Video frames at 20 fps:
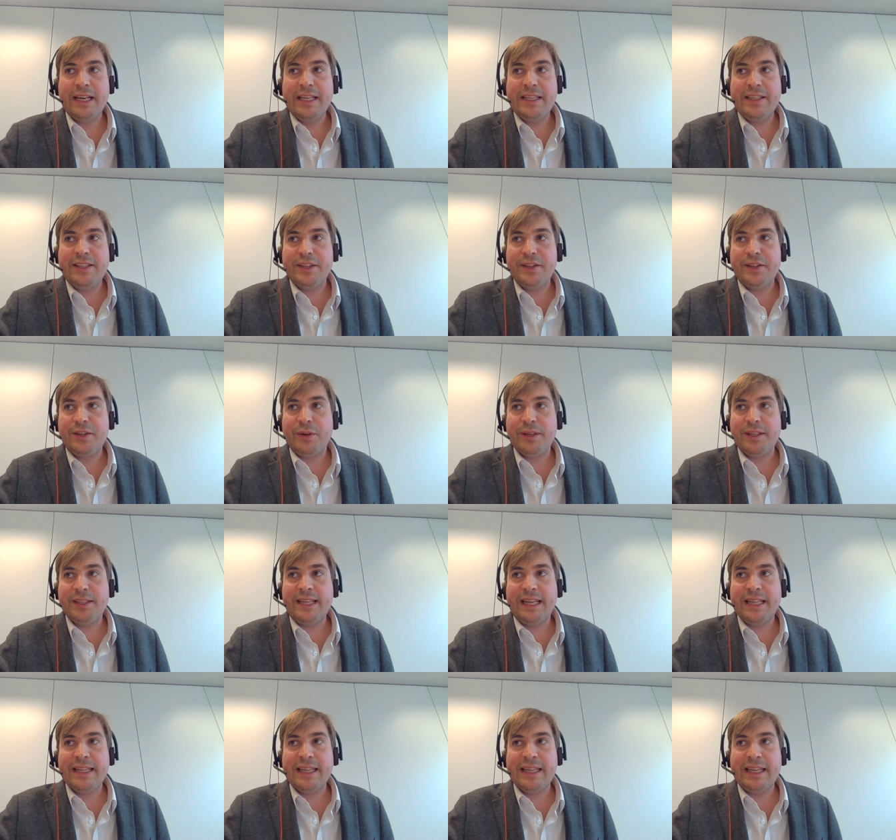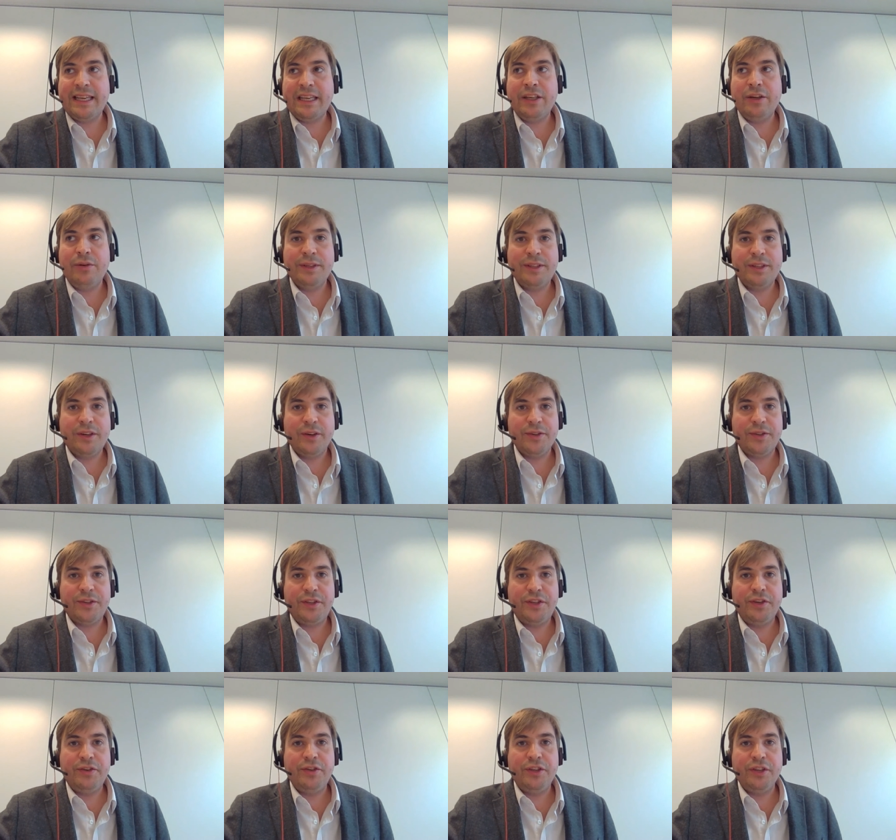is just to understand that the EU is
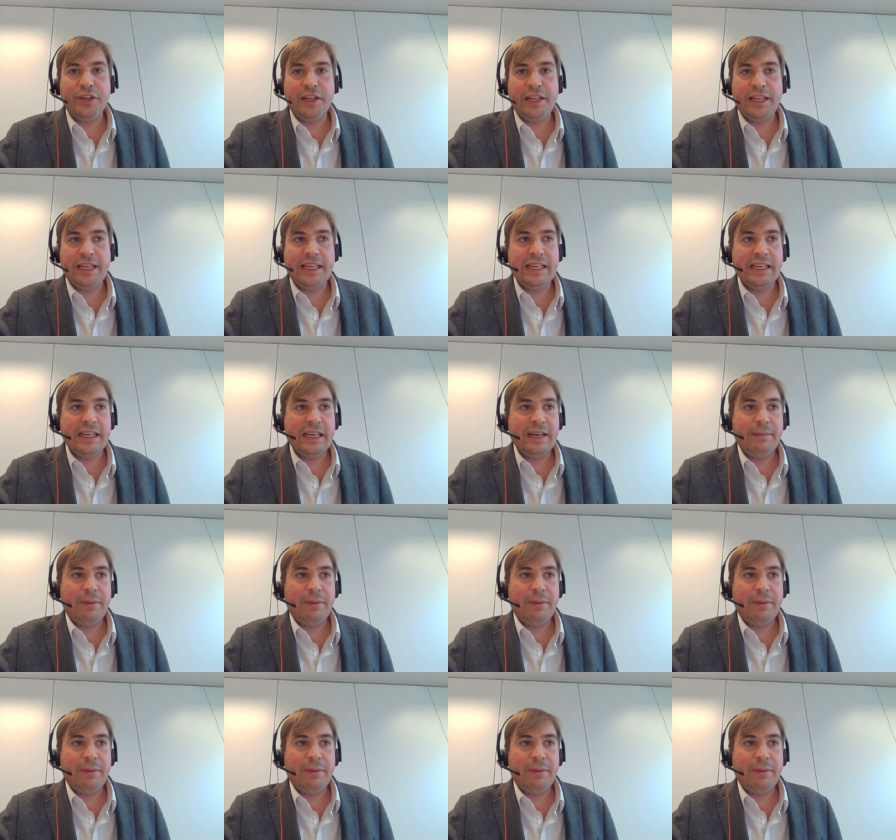constitutionally,